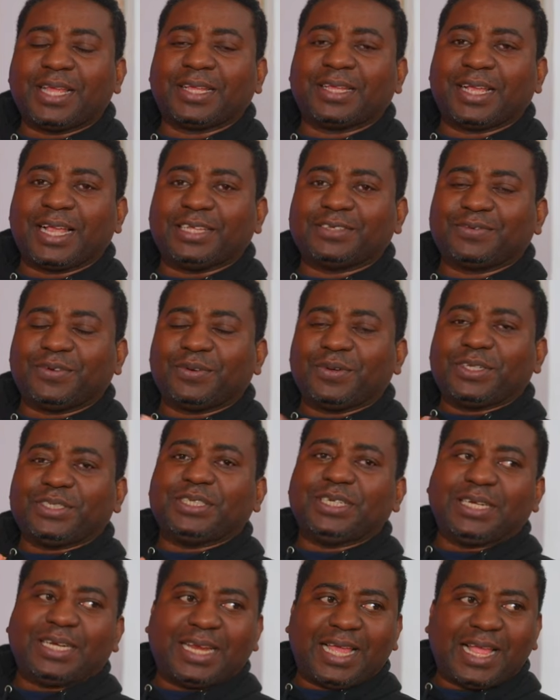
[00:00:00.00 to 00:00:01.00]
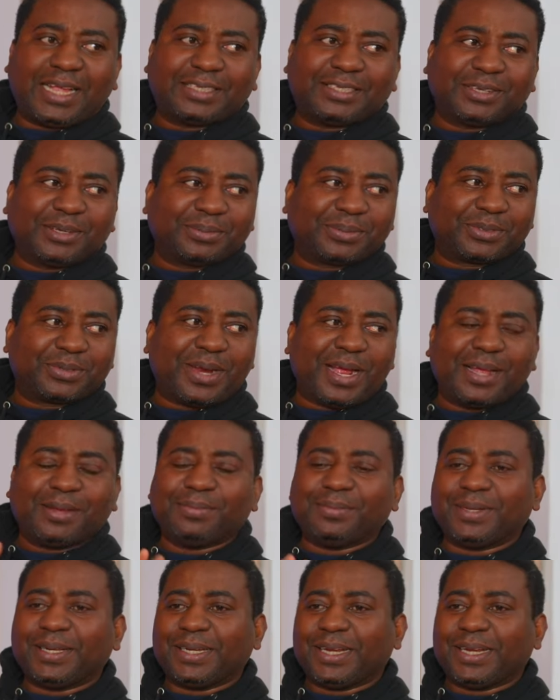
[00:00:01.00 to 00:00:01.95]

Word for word: Thank you guys for watching. Like, subscribe,